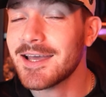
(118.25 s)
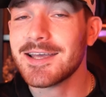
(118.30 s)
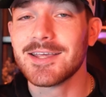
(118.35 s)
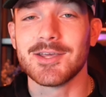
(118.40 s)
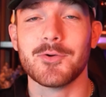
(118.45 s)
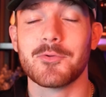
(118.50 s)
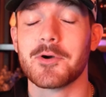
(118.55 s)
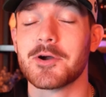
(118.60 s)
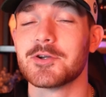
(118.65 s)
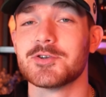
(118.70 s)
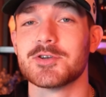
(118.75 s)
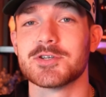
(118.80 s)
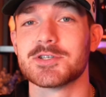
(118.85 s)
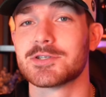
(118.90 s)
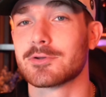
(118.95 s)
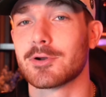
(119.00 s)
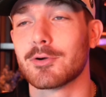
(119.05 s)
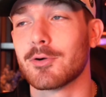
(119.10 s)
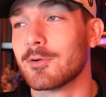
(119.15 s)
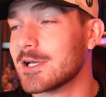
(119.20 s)
You are
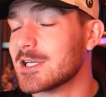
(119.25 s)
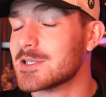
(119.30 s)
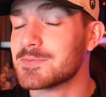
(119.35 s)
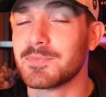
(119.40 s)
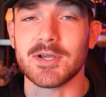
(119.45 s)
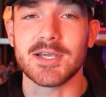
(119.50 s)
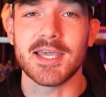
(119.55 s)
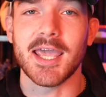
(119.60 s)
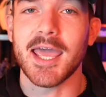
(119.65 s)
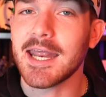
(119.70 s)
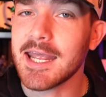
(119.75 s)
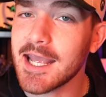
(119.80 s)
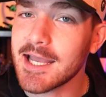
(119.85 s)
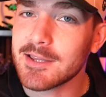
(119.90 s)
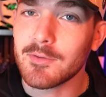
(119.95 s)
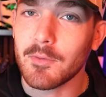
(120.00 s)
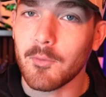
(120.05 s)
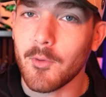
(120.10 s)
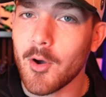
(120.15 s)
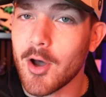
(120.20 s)
just throwing spaghetti
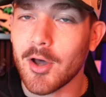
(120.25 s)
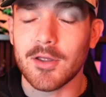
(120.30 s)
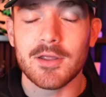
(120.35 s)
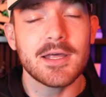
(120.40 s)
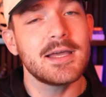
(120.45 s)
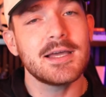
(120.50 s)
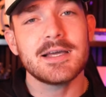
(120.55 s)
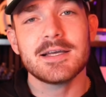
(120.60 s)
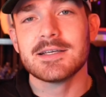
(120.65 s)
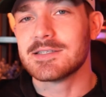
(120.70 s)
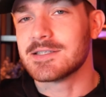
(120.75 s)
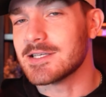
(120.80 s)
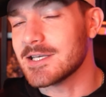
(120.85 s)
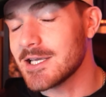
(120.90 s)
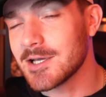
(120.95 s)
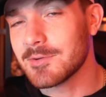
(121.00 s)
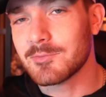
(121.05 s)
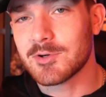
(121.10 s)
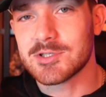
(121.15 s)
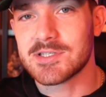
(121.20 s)
at the wall,
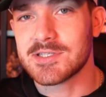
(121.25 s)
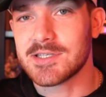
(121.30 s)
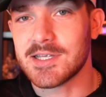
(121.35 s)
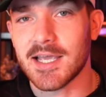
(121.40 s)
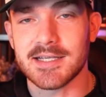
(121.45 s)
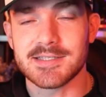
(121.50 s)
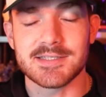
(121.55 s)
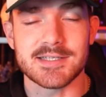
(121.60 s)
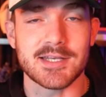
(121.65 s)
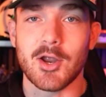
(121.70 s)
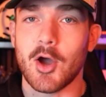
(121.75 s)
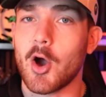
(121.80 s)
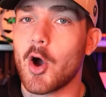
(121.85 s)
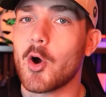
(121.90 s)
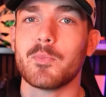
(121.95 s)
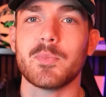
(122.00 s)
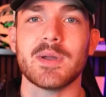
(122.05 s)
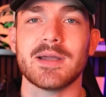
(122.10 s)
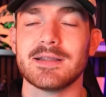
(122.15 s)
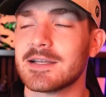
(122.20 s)
seeing what sticks, and
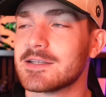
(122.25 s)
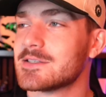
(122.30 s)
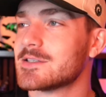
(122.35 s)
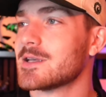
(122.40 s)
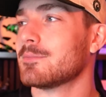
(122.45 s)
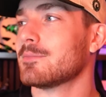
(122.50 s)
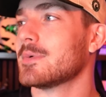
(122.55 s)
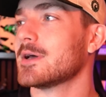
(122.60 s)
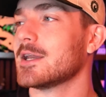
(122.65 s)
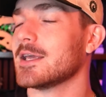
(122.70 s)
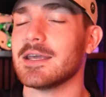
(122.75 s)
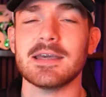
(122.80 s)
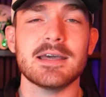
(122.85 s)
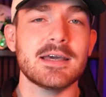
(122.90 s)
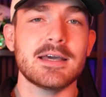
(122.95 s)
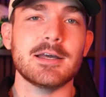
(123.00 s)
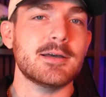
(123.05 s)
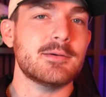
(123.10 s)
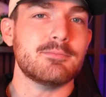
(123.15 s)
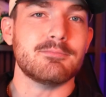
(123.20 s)
hoping that somebody
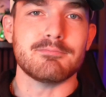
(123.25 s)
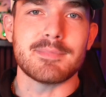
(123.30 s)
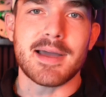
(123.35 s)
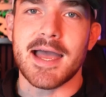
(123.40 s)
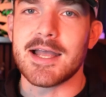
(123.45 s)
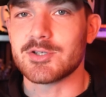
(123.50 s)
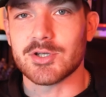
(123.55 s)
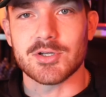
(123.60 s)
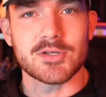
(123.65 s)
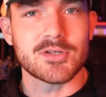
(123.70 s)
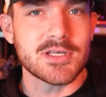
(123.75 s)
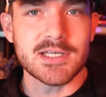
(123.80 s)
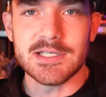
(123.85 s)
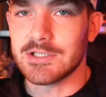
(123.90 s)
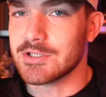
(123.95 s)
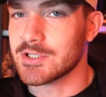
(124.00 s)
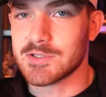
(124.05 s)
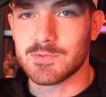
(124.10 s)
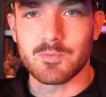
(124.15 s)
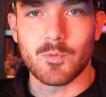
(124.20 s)
magically
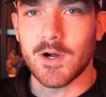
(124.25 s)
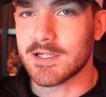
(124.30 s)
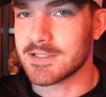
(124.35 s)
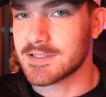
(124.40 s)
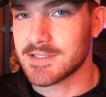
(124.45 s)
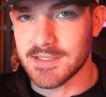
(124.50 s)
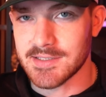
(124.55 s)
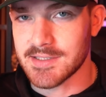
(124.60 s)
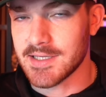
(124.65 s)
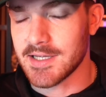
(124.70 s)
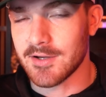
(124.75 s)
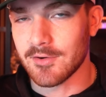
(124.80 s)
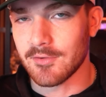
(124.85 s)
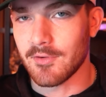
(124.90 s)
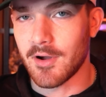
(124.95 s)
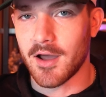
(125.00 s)
just wants to see your